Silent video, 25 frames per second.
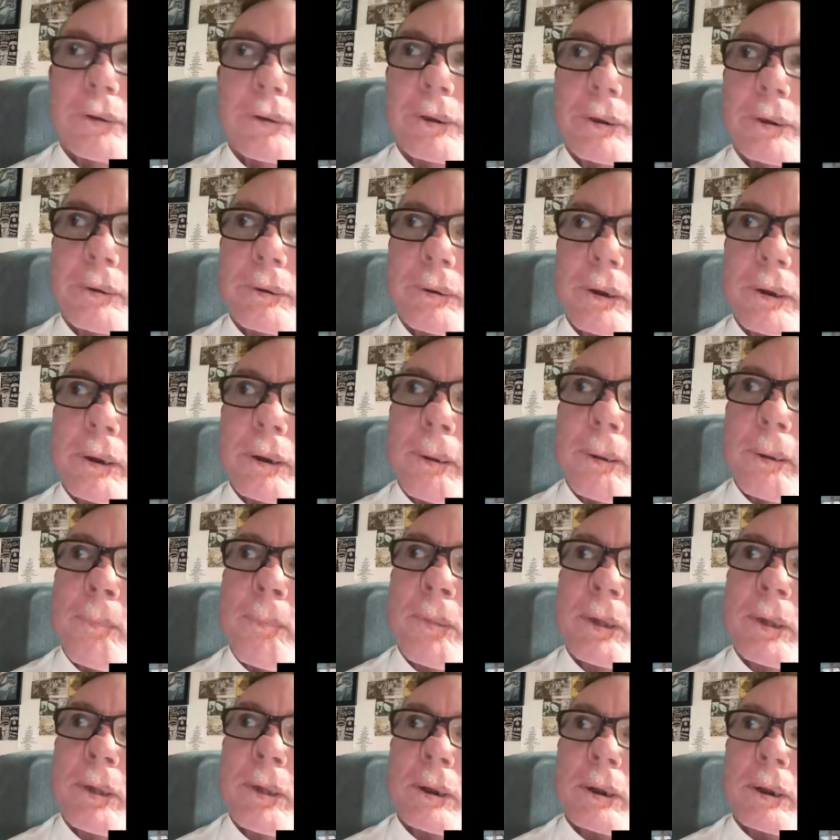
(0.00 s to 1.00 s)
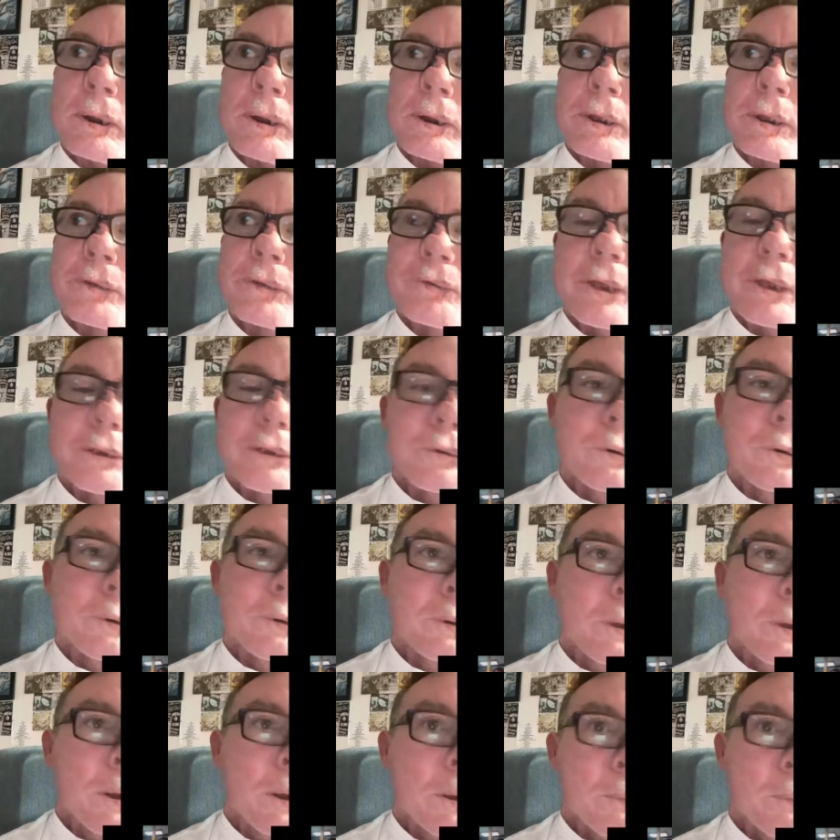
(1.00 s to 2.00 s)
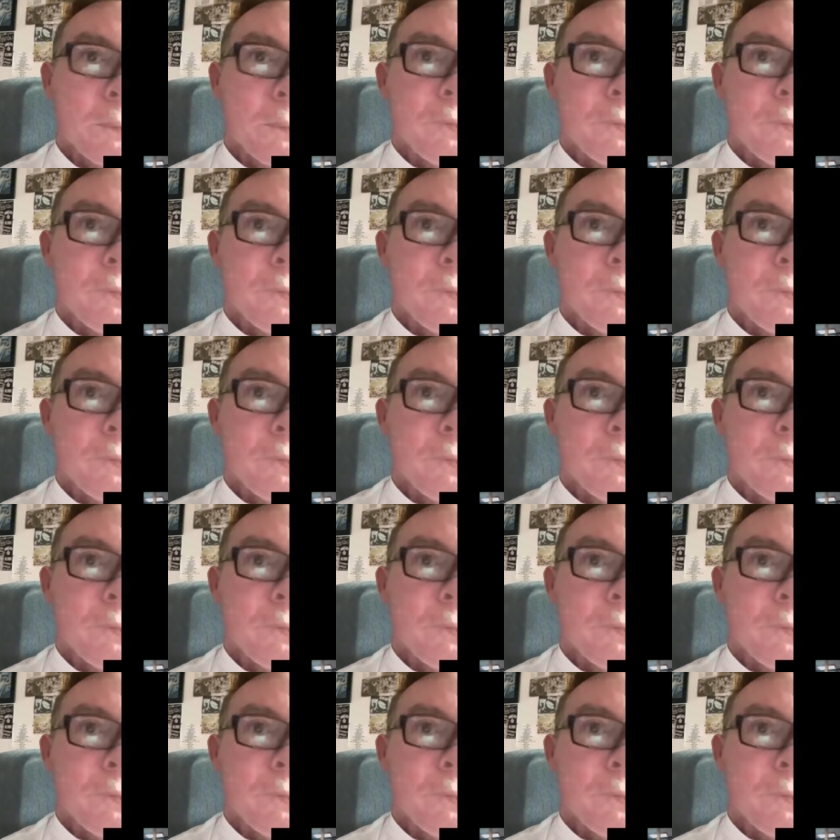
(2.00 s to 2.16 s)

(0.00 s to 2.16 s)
And he's had good luck with